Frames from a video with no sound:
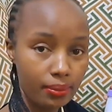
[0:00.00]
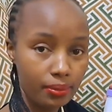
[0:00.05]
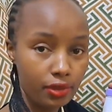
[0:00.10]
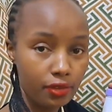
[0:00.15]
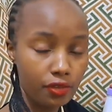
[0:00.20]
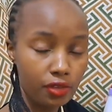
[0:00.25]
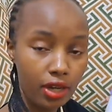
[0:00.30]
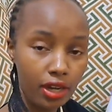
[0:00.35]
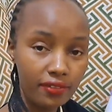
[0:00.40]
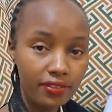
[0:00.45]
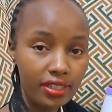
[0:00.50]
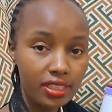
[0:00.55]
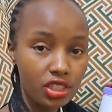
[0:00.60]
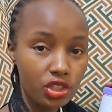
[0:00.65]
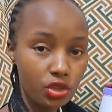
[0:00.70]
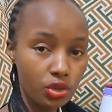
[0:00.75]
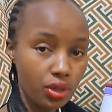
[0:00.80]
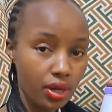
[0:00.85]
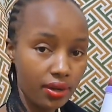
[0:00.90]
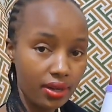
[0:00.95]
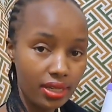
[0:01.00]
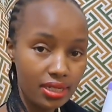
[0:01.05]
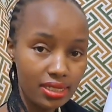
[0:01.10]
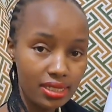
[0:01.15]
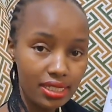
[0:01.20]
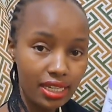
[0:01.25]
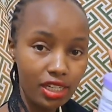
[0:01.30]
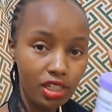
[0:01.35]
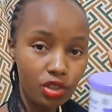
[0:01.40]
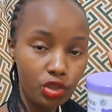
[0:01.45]
If you have an insurance,
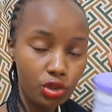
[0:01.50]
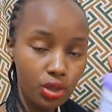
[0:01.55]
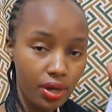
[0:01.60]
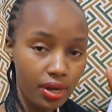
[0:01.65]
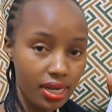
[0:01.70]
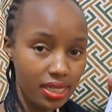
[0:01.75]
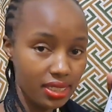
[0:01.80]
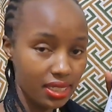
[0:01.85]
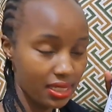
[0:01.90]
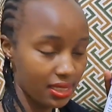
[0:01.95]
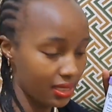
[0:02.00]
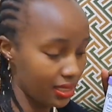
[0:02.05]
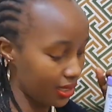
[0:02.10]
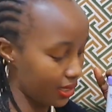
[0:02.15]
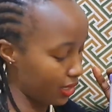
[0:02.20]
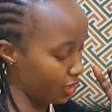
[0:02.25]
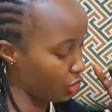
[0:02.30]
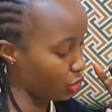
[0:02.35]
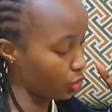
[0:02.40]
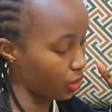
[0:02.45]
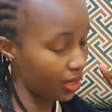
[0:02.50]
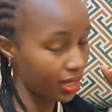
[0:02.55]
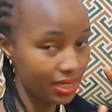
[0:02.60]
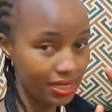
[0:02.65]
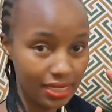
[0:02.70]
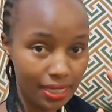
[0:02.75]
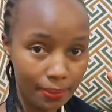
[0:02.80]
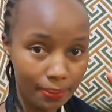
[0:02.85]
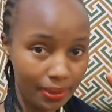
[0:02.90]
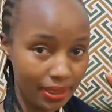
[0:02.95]
the insurance
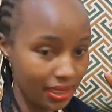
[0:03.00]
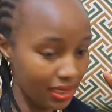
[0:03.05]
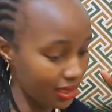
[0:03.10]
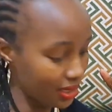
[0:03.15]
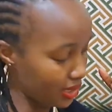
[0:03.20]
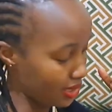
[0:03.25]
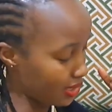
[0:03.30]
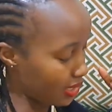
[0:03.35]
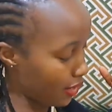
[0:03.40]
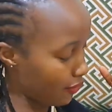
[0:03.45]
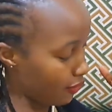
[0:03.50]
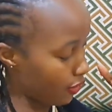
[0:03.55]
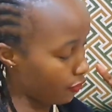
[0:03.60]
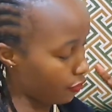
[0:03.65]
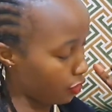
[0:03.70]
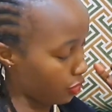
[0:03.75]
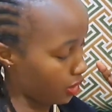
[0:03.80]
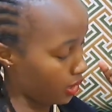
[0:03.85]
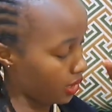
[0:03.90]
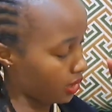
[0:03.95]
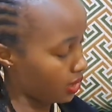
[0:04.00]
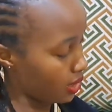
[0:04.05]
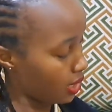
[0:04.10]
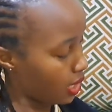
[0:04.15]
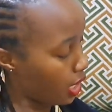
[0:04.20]
companies that cover for this.